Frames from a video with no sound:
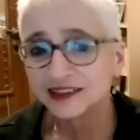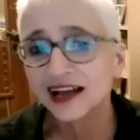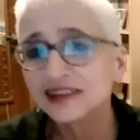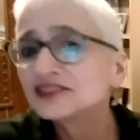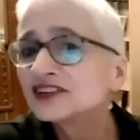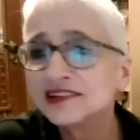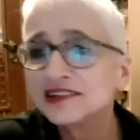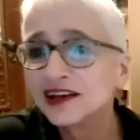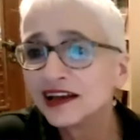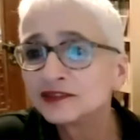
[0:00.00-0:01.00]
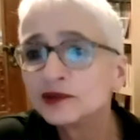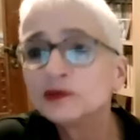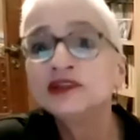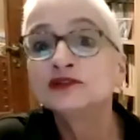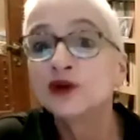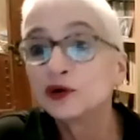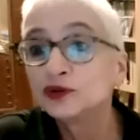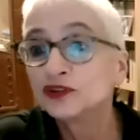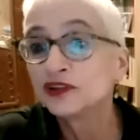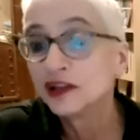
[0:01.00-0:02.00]
countries, everybody
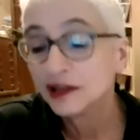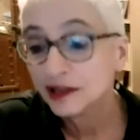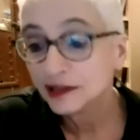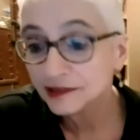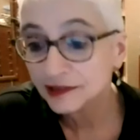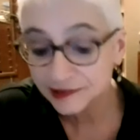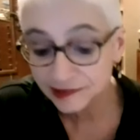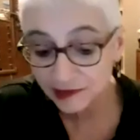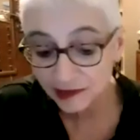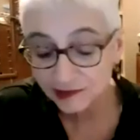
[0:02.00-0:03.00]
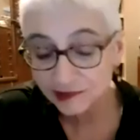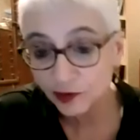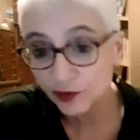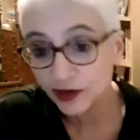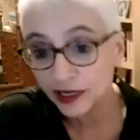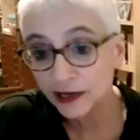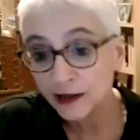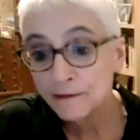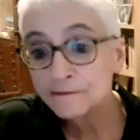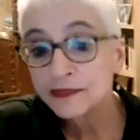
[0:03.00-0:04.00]
wrote this story.
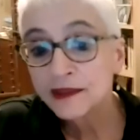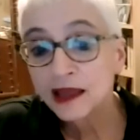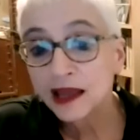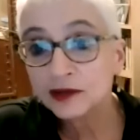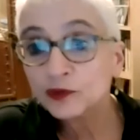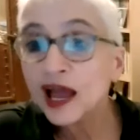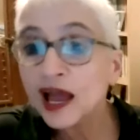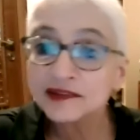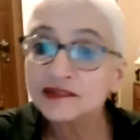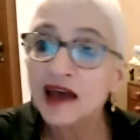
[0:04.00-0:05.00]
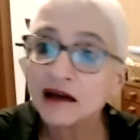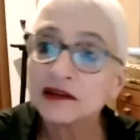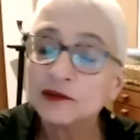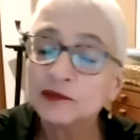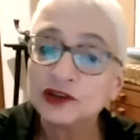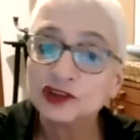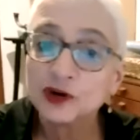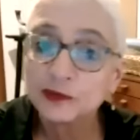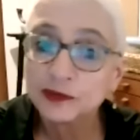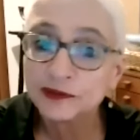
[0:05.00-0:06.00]
And we asked the
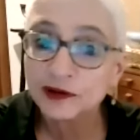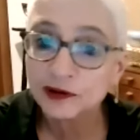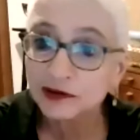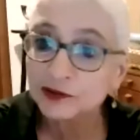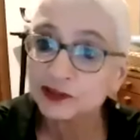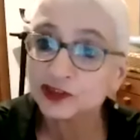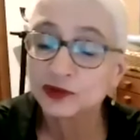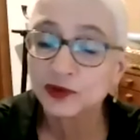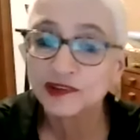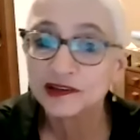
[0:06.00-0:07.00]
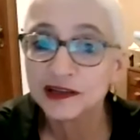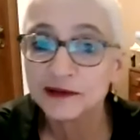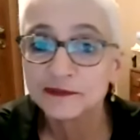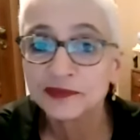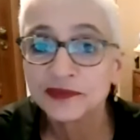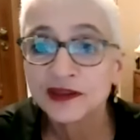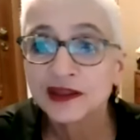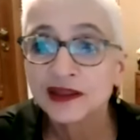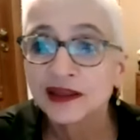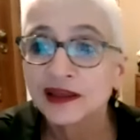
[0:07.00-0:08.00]
Archbishop of Jerusalem,
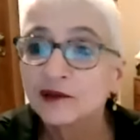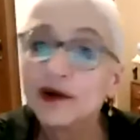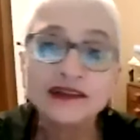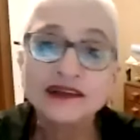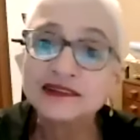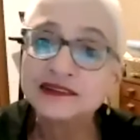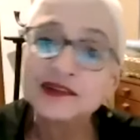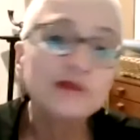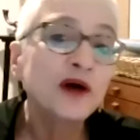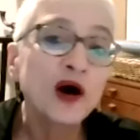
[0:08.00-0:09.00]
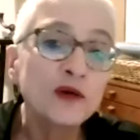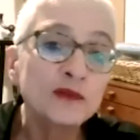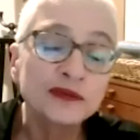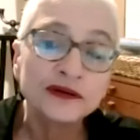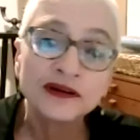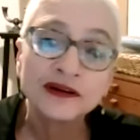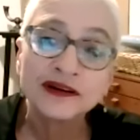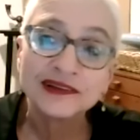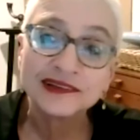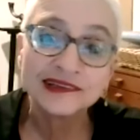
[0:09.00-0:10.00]
why didn't the Pope
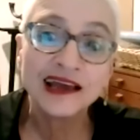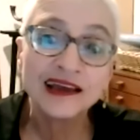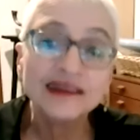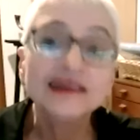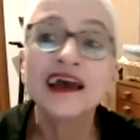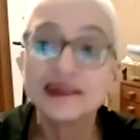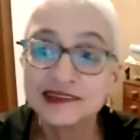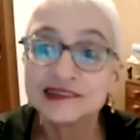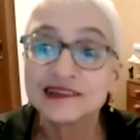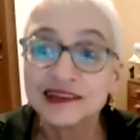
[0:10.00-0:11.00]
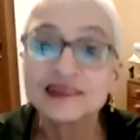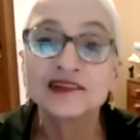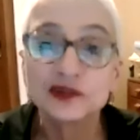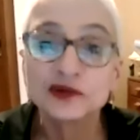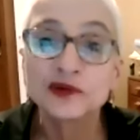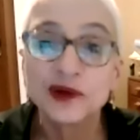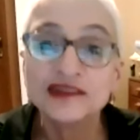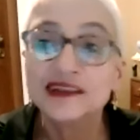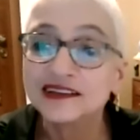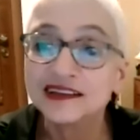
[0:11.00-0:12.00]
say, yes, it's true, I
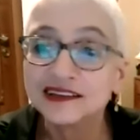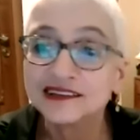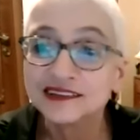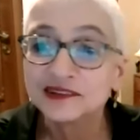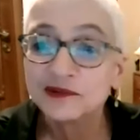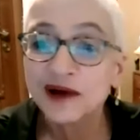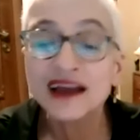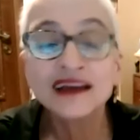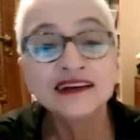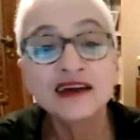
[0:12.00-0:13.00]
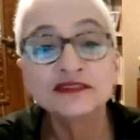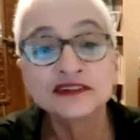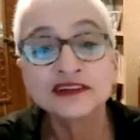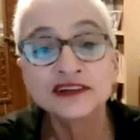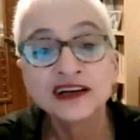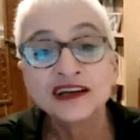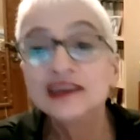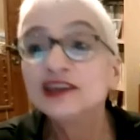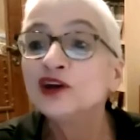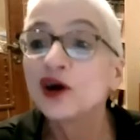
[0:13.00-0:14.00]
did it? Why he never
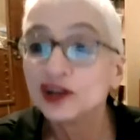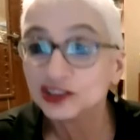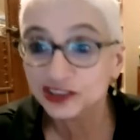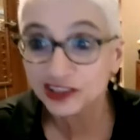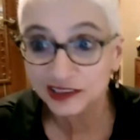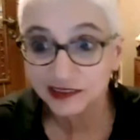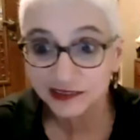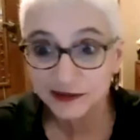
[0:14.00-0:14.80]
acknowledged it?